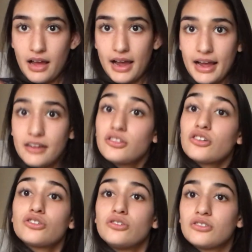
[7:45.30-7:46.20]
I held
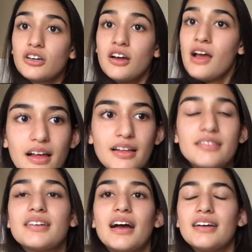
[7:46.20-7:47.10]
her shoulder
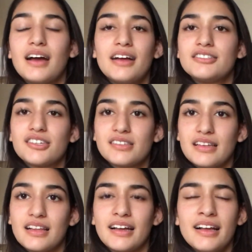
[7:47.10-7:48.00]
and then I just
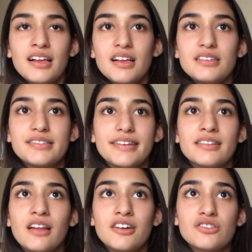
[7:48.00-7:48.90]
said like, said
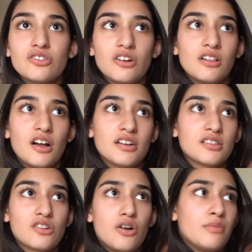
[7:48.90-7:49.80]
lux dura
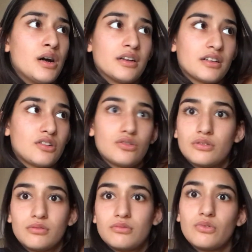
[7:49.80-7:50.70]
lux, comma,
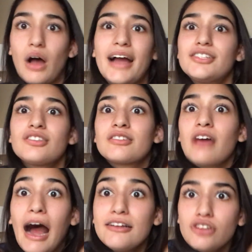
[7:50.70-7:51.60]

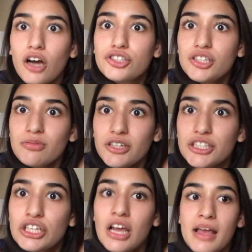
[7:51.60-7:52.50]
I talk
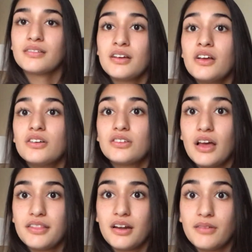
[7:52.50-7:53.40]
gibberish.
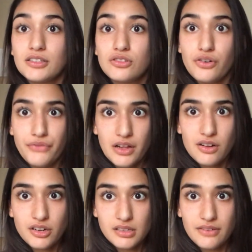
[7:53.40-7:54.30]
And then I'm like, do you feel
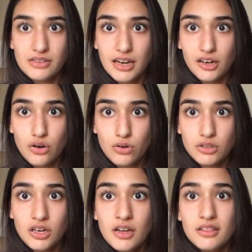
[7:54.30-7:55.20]
yourself getting
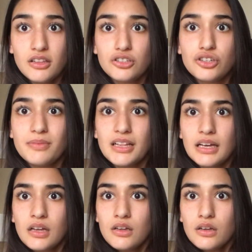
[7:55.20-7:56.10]
colder? Then she'll be
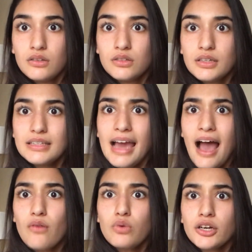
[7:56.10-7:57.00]
like,
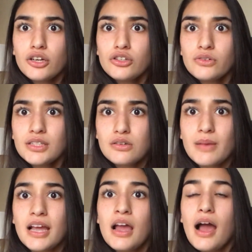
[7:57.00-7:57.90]
yeah, what are you doing to
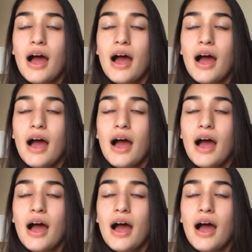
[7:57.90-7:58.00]
me?